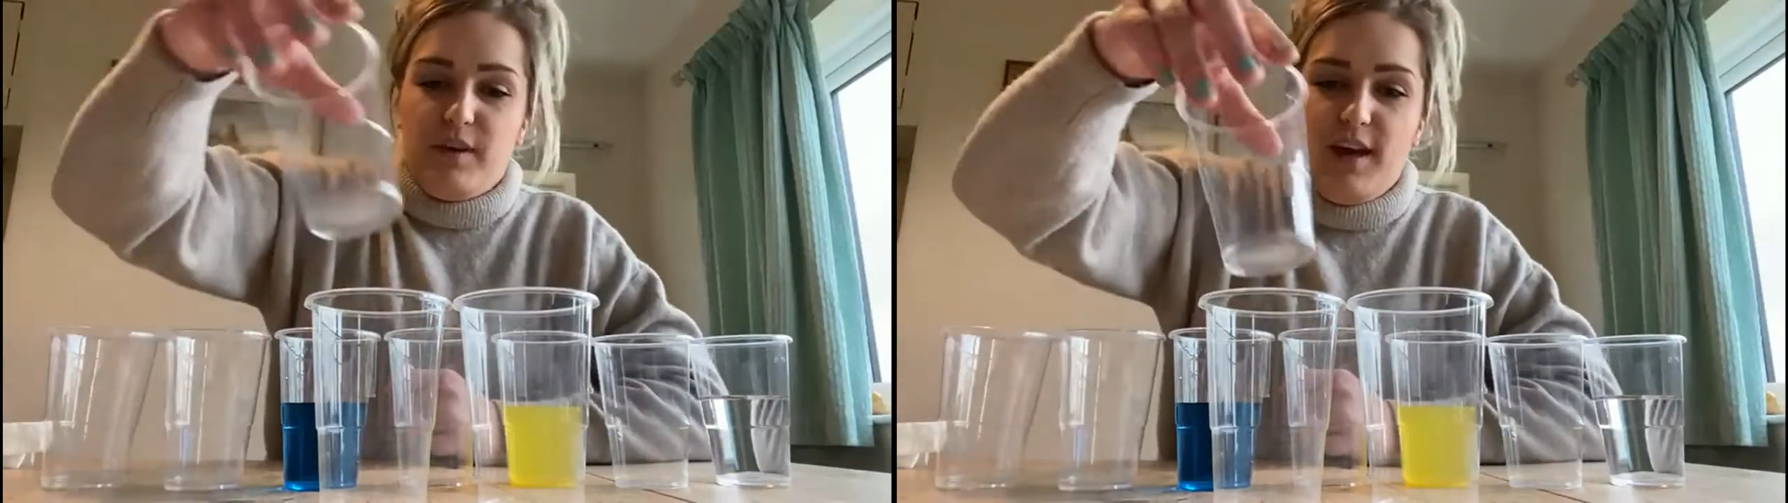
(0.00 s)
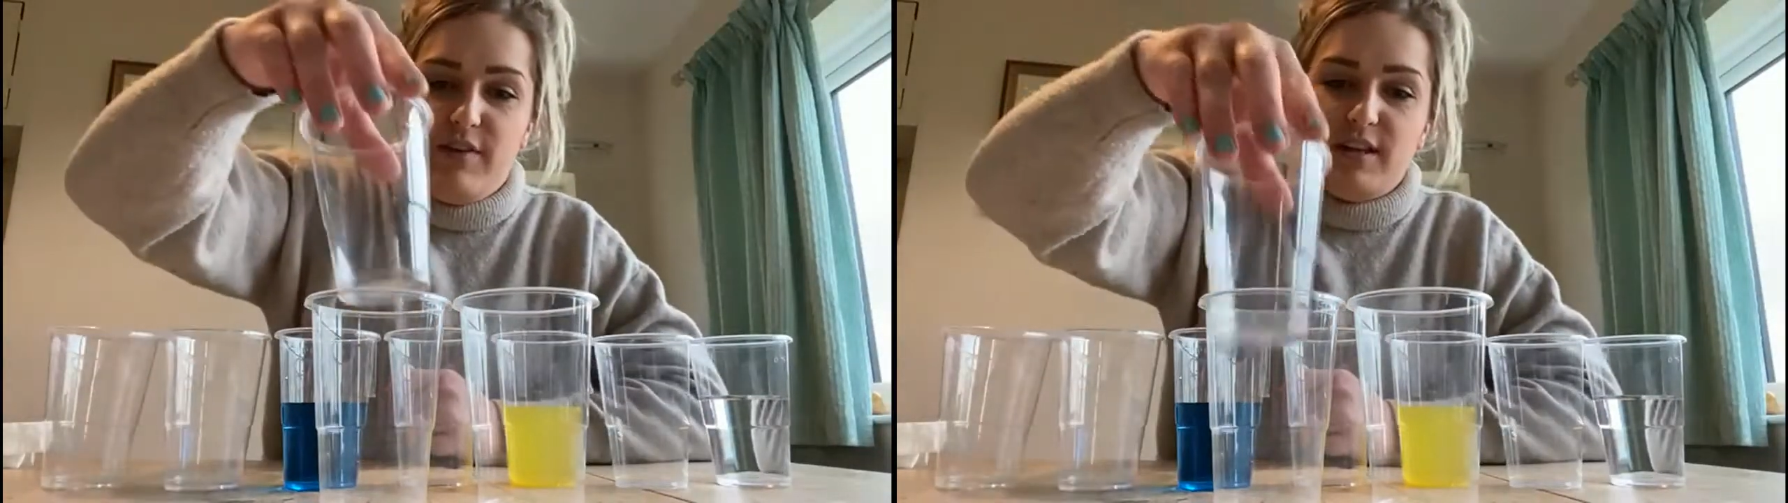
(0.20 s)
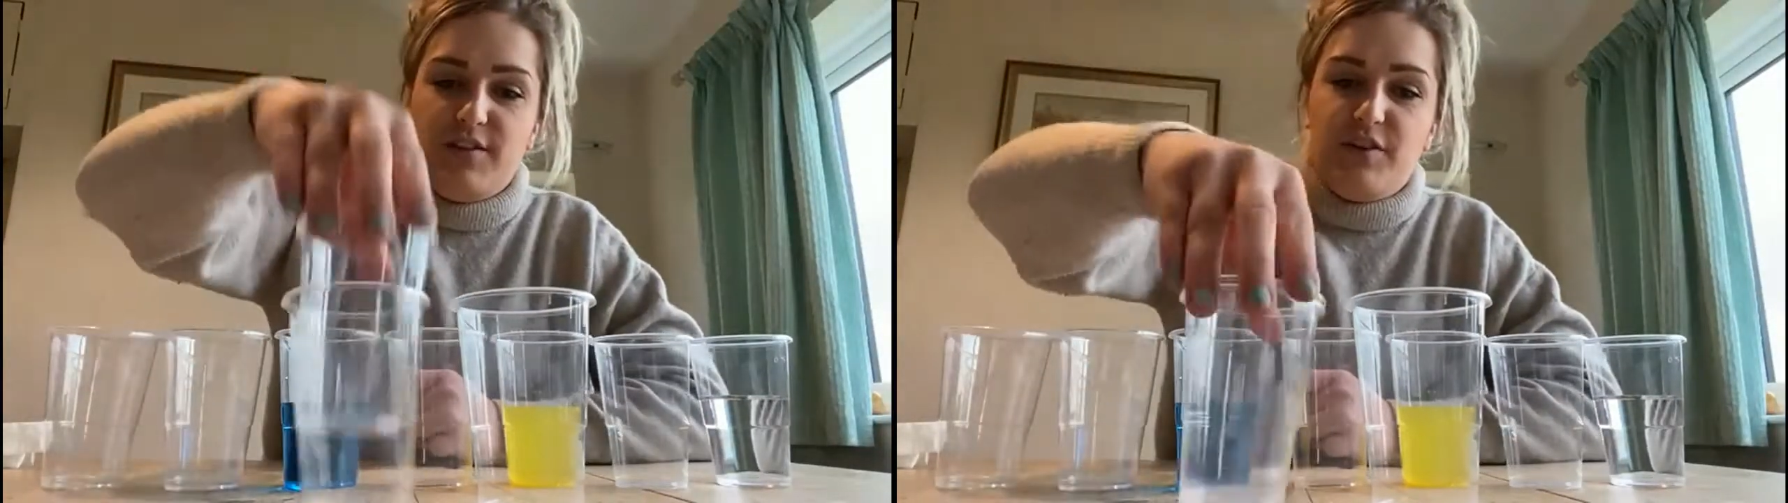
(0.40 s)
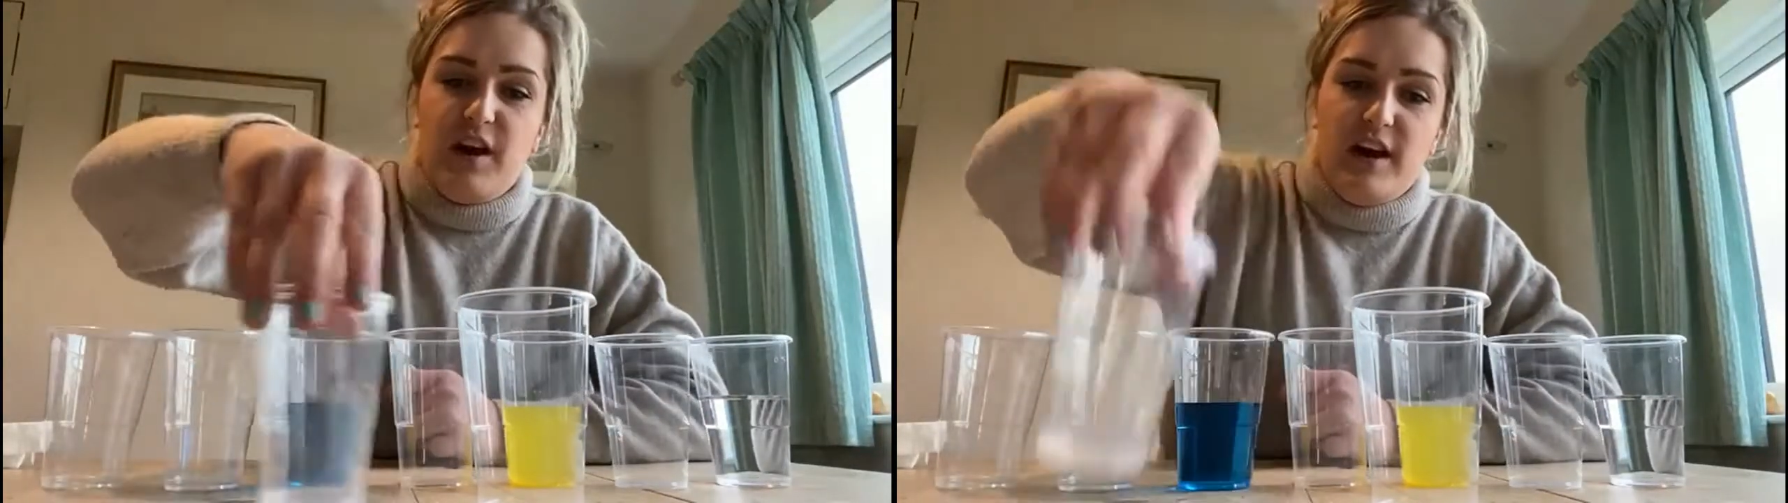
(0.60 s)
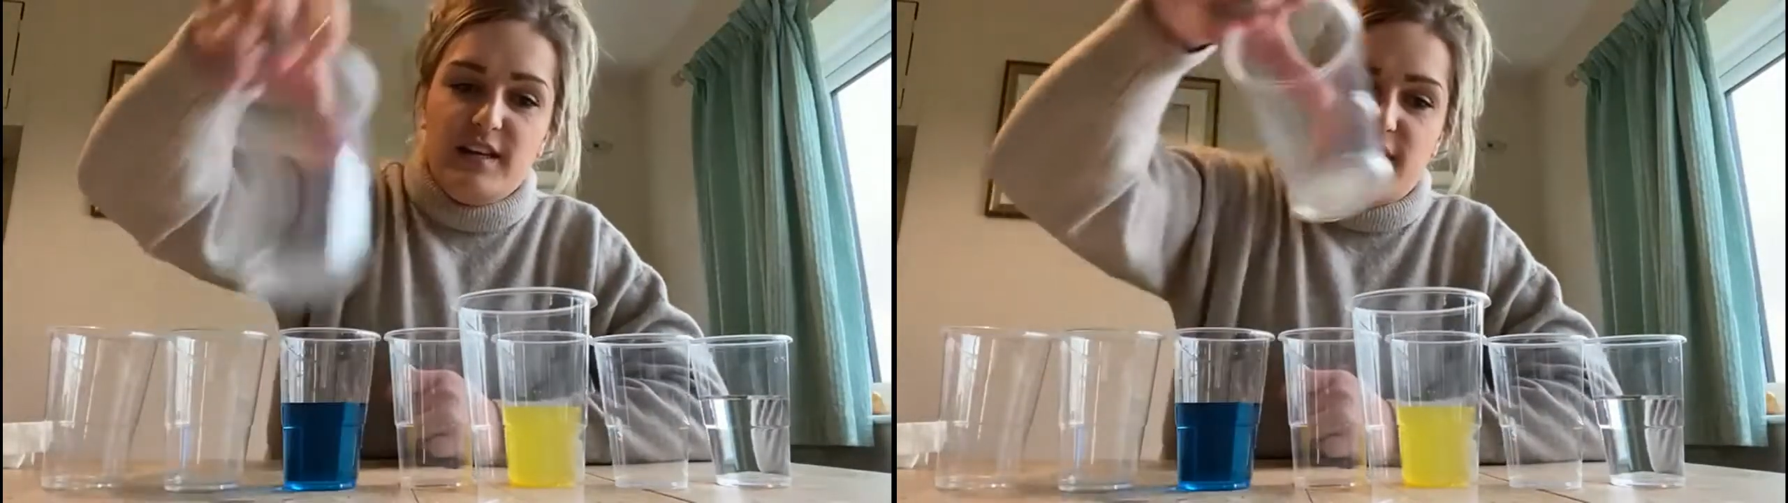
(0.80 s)
giving different
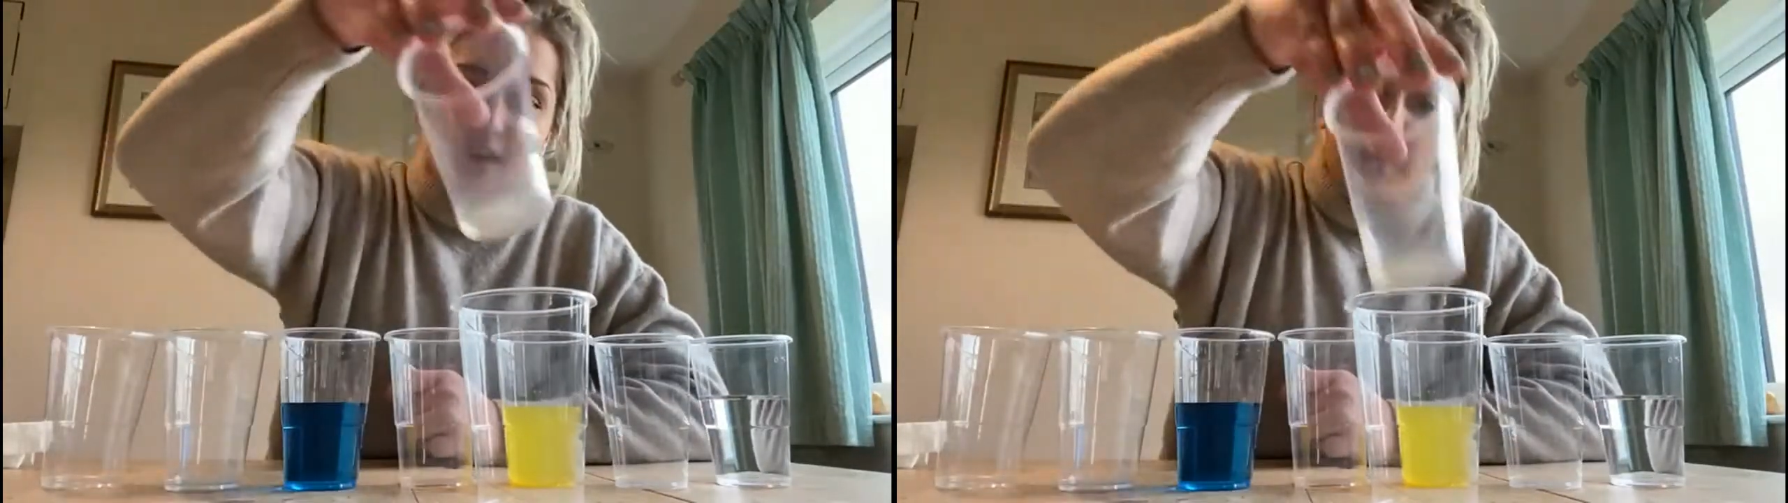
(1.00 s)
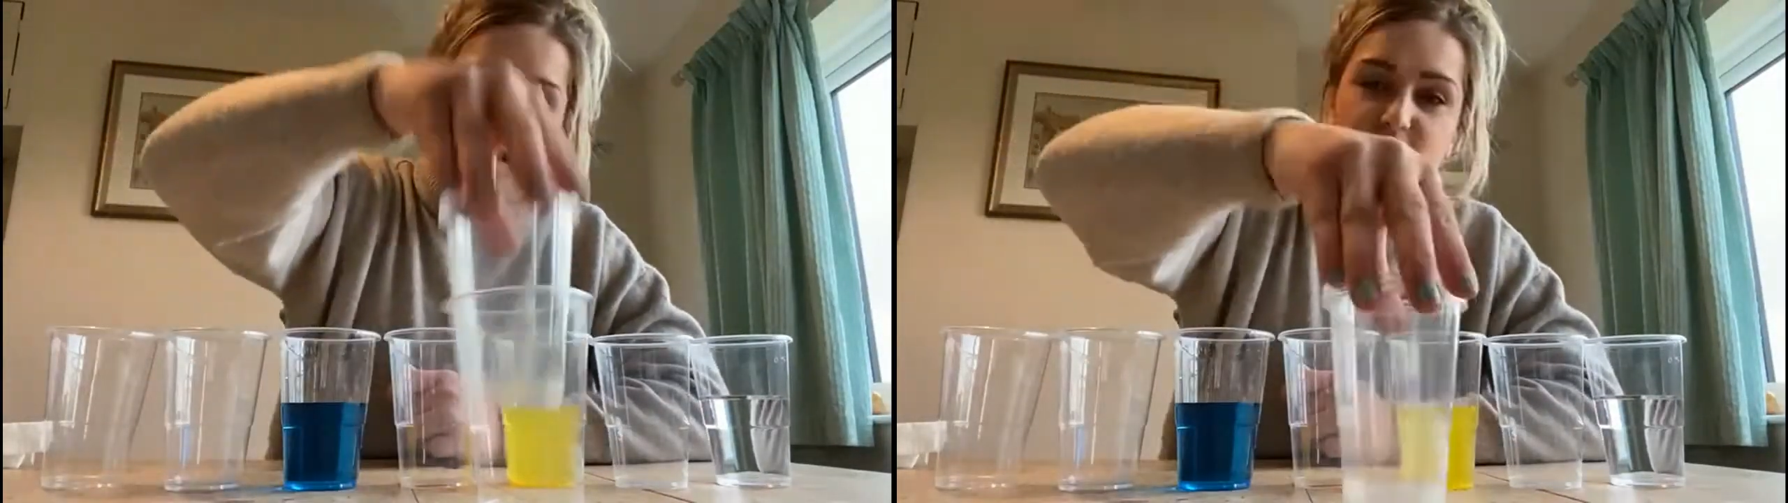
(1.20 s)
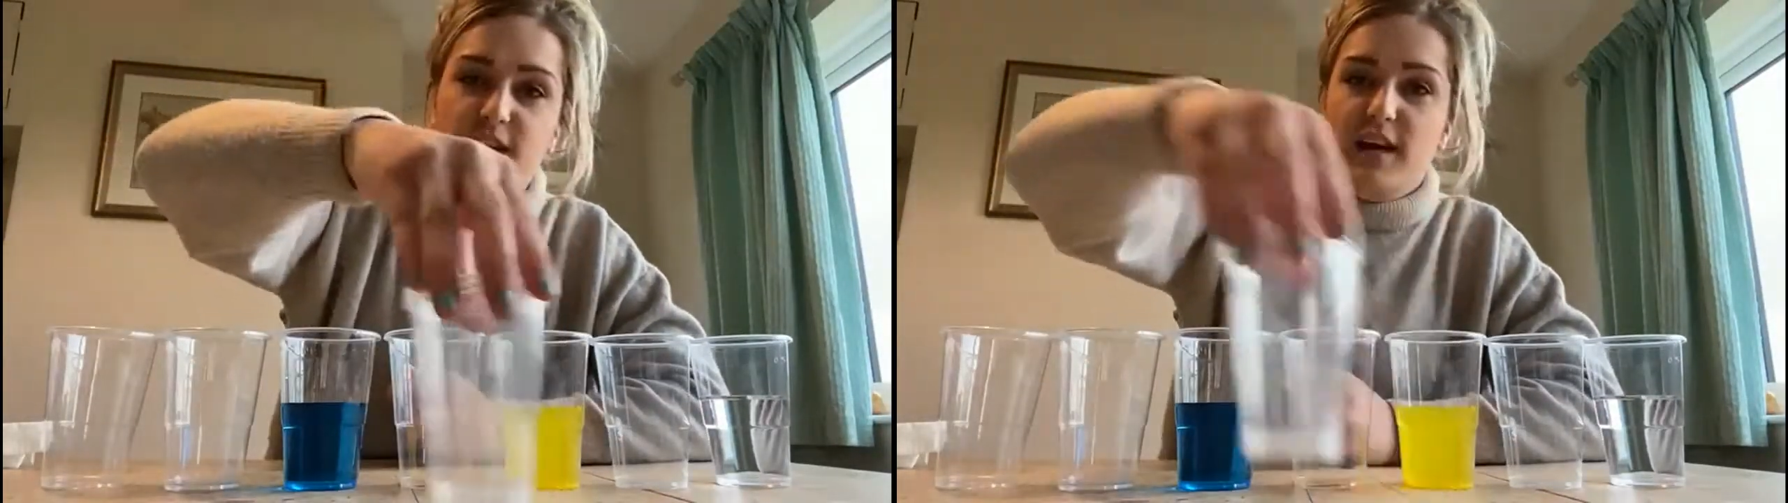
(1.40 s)
ideas